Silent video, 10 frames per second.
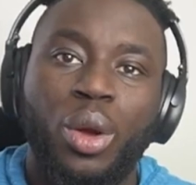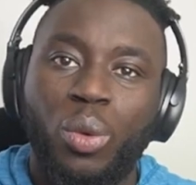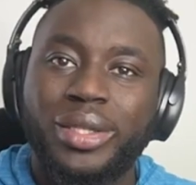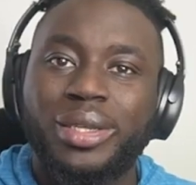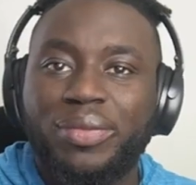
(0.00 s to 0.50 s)

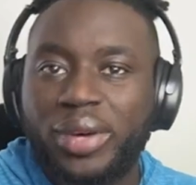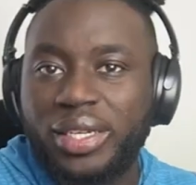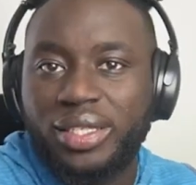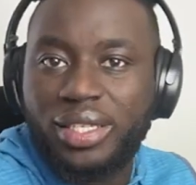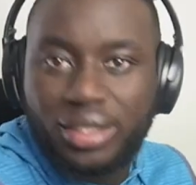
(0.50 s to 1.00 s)
What's up, friends?
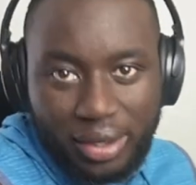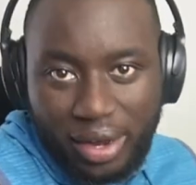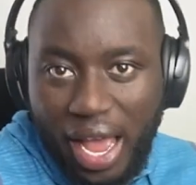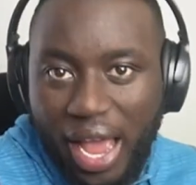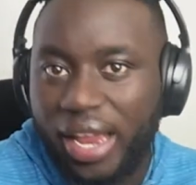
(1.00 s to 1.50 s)
This is your
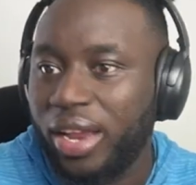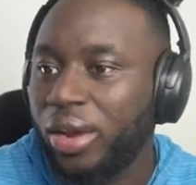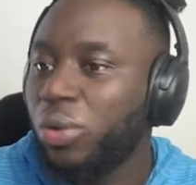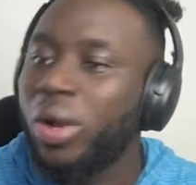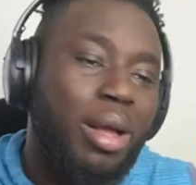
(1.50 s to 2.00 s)
guy here.
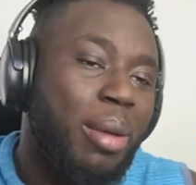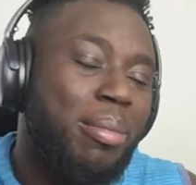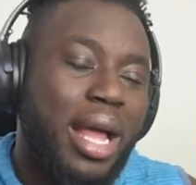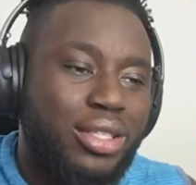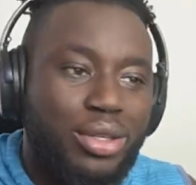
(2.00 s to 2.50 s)
Welcome
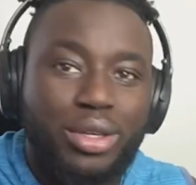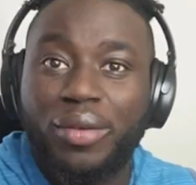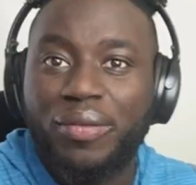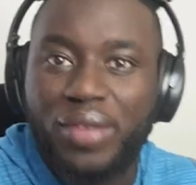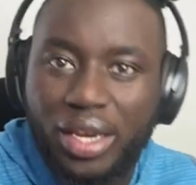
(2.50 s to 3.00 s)
back to another
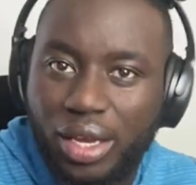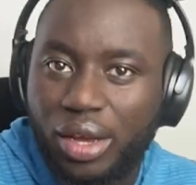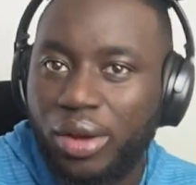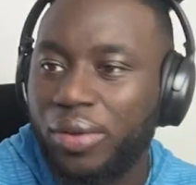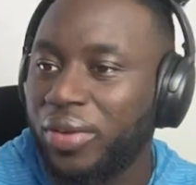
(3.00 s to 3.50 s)

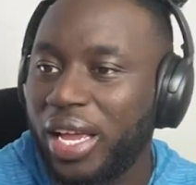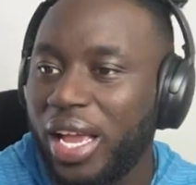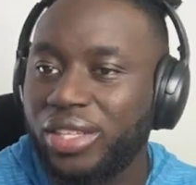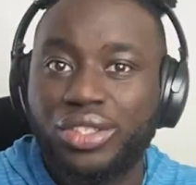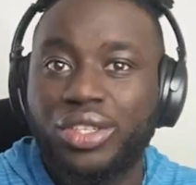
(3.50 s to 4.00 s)
video. If you
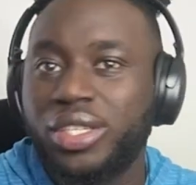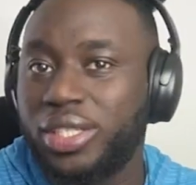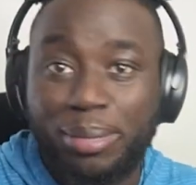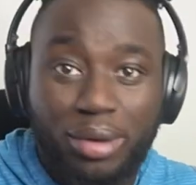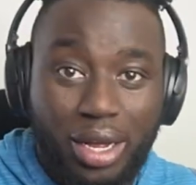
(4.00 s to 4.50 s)
guys enjoy this
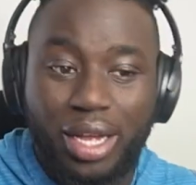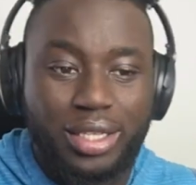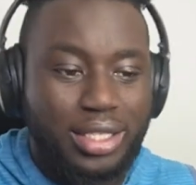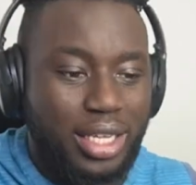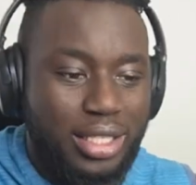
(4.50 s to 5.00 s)
type of
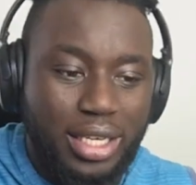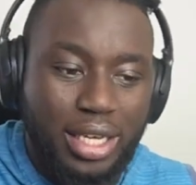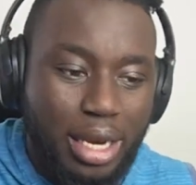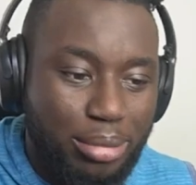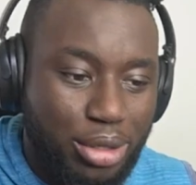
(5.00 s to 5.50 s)
content and
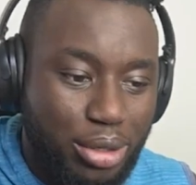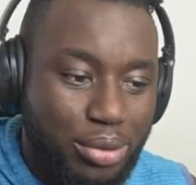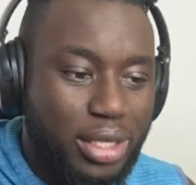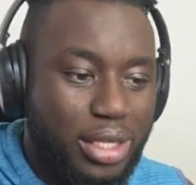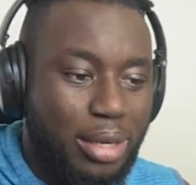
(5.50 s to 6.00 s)
I'm
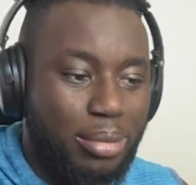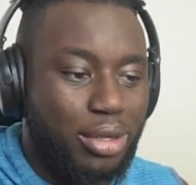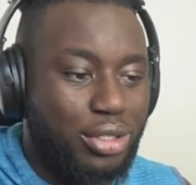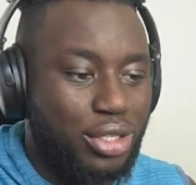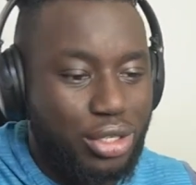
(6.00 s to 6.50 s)

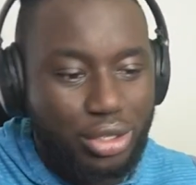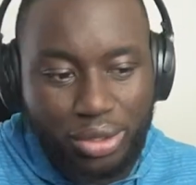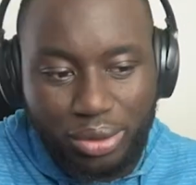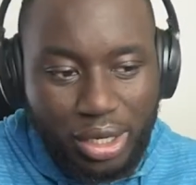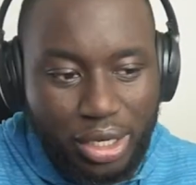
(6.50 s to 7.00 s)
continue
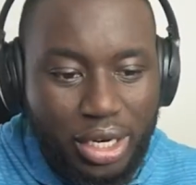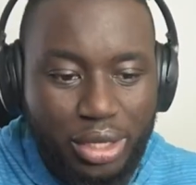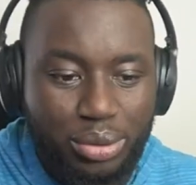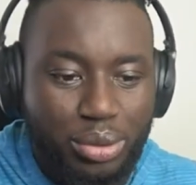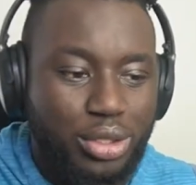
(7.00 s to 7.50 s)
doing and you
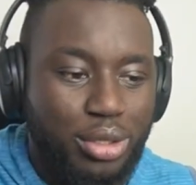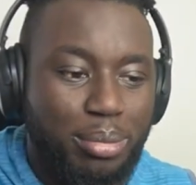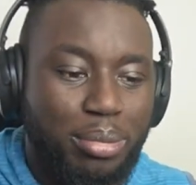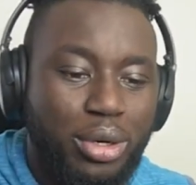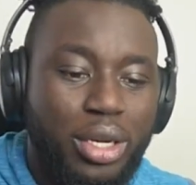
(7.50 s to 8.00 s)
guys want to
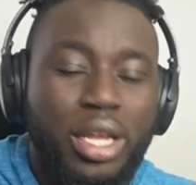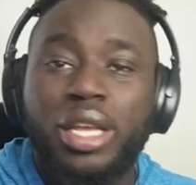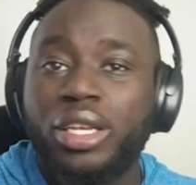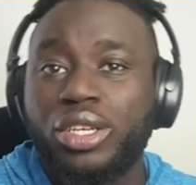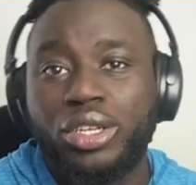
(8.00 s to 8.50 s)
support,
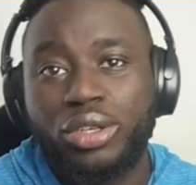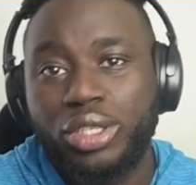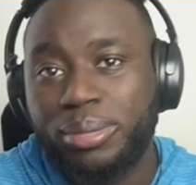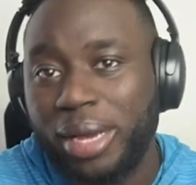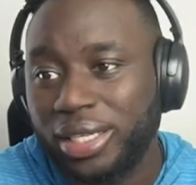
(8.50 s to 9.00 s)

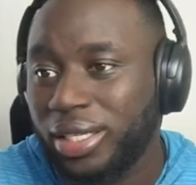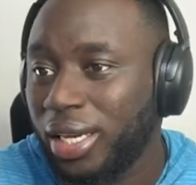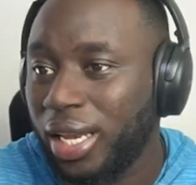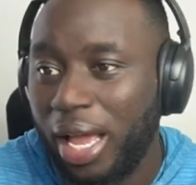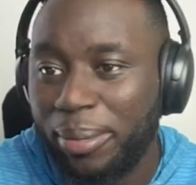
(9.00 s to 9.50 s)
smash the
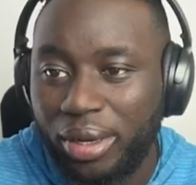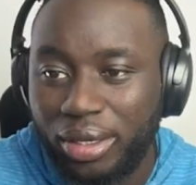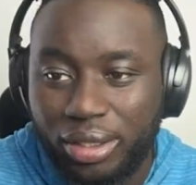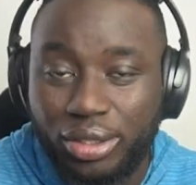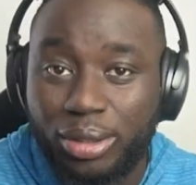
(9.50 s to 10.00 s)
like
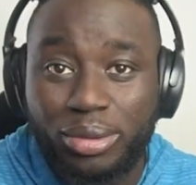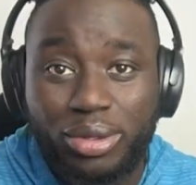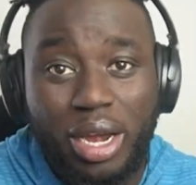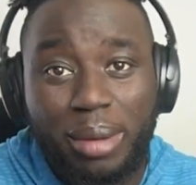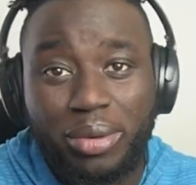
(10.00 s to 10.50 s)
button,
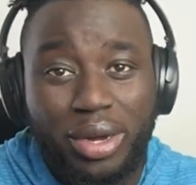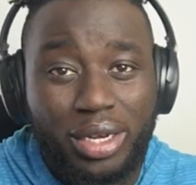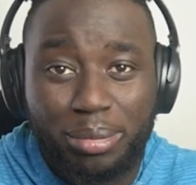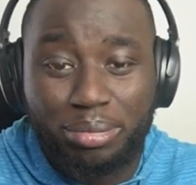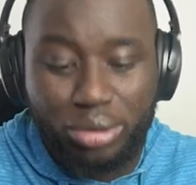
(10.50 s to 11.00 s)
subscribe, greatly
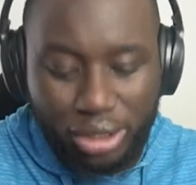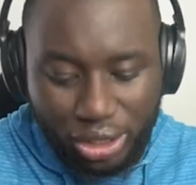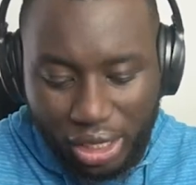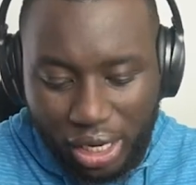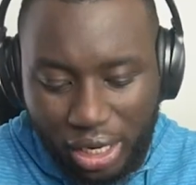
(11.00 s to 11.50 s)

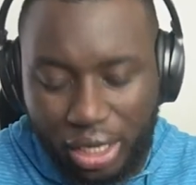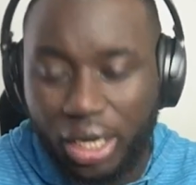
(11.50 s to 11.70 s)
appreciate it.